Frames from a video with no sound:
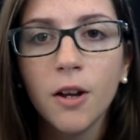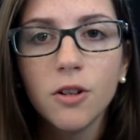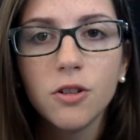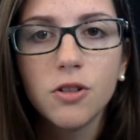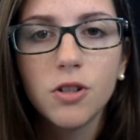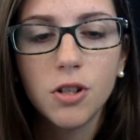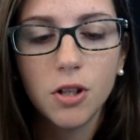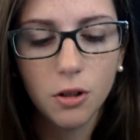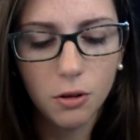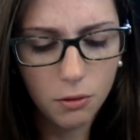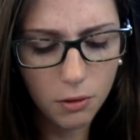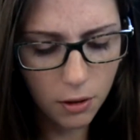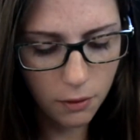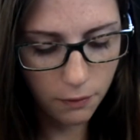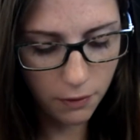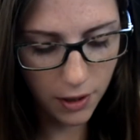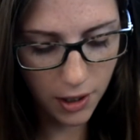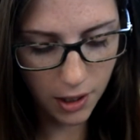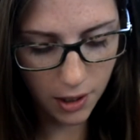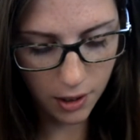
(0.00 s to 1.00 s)
2
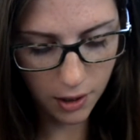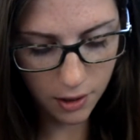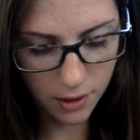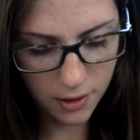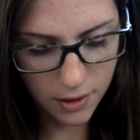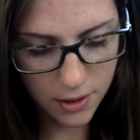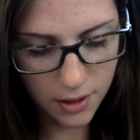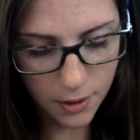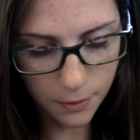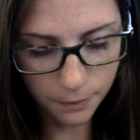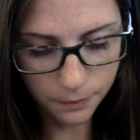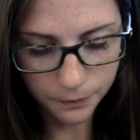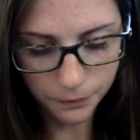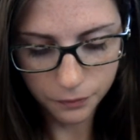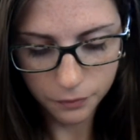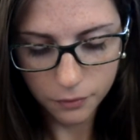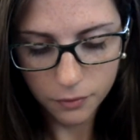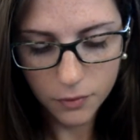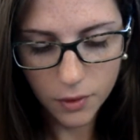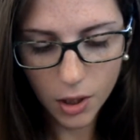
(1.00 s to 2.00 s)
of these,
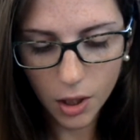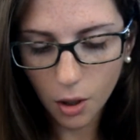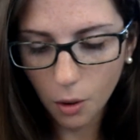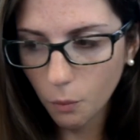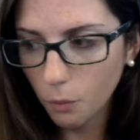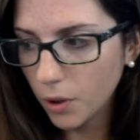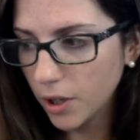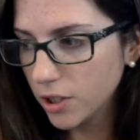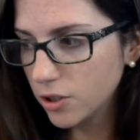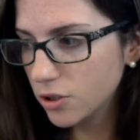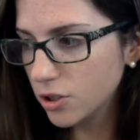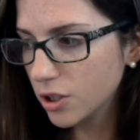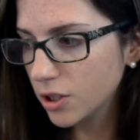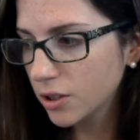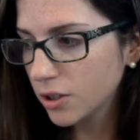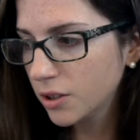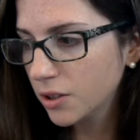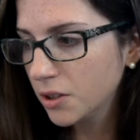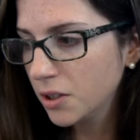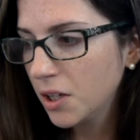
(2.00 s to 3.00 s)
which
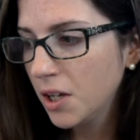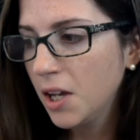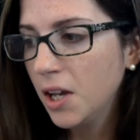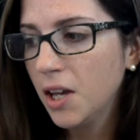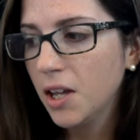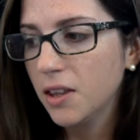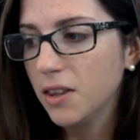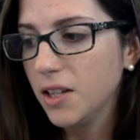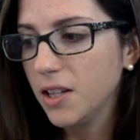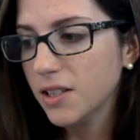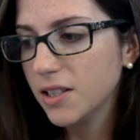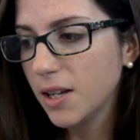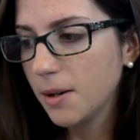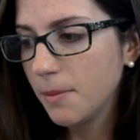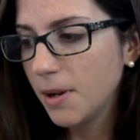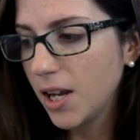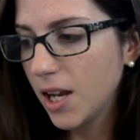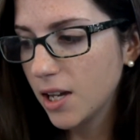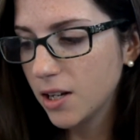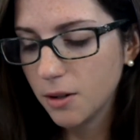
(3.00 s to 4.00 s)
these I
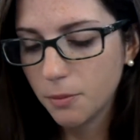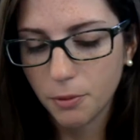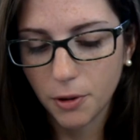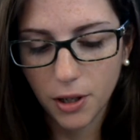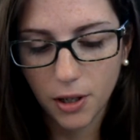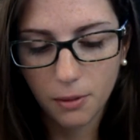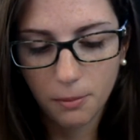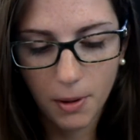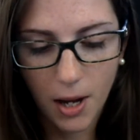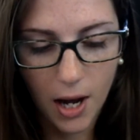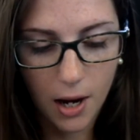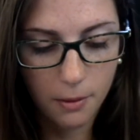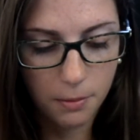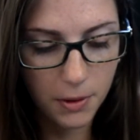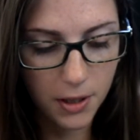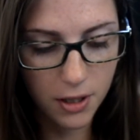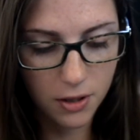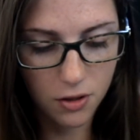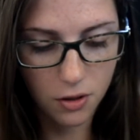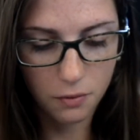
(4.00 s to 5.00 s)
might end up bringing back,
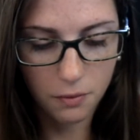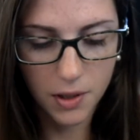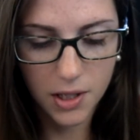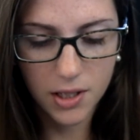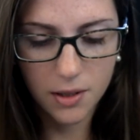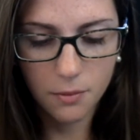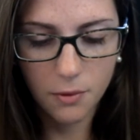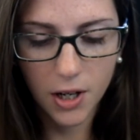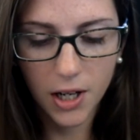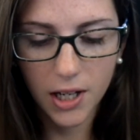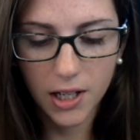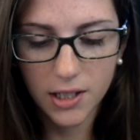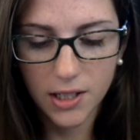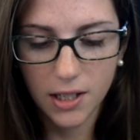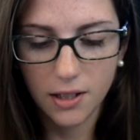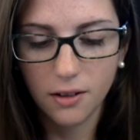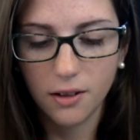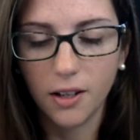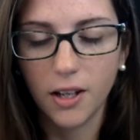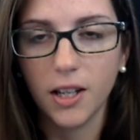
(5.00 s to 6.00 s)
because the reason why I
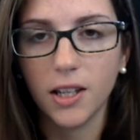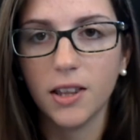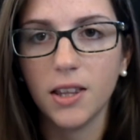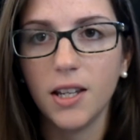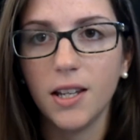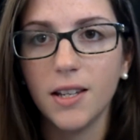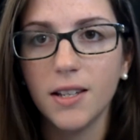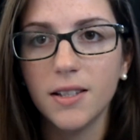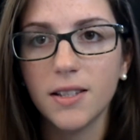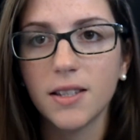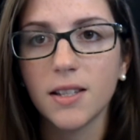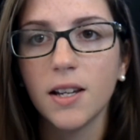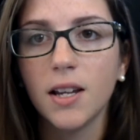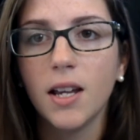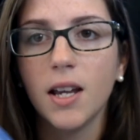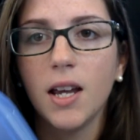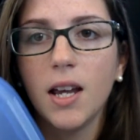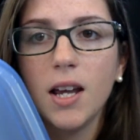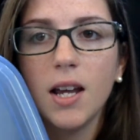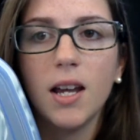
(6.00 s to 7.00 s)
didn't like these
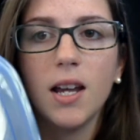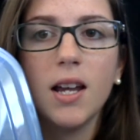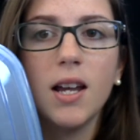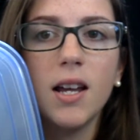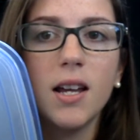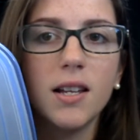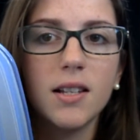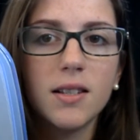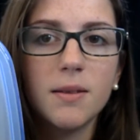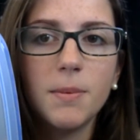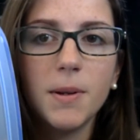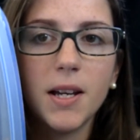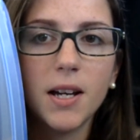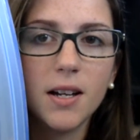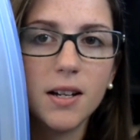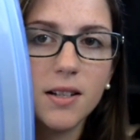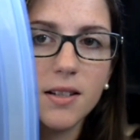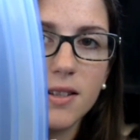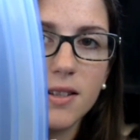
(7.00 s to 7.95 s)
is because